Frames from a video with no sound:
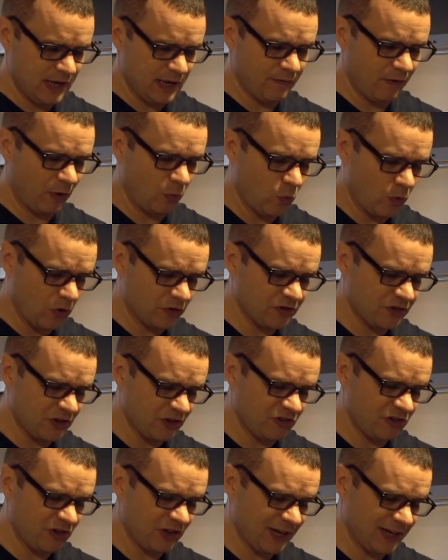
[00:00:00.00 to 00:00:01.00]
if I wash
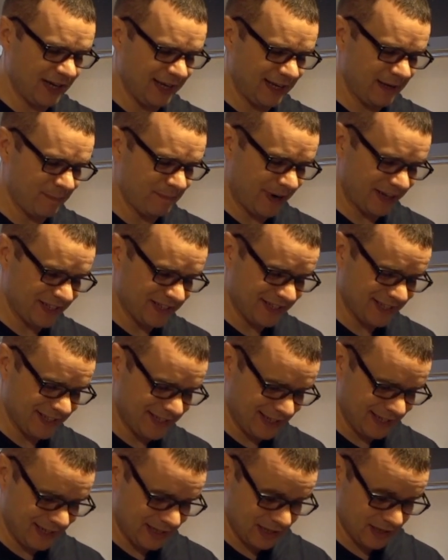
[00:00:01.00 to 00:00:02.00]
the chicken in my
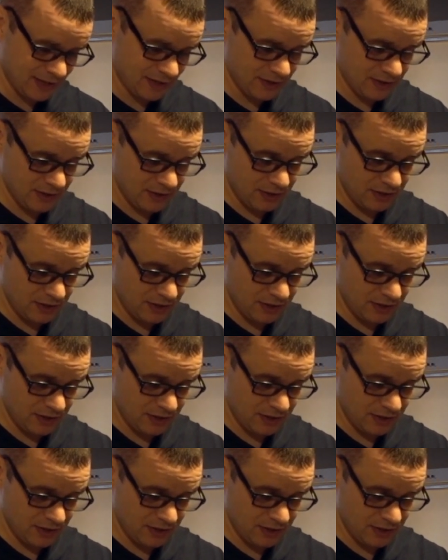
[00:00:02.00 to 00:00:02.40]
sink,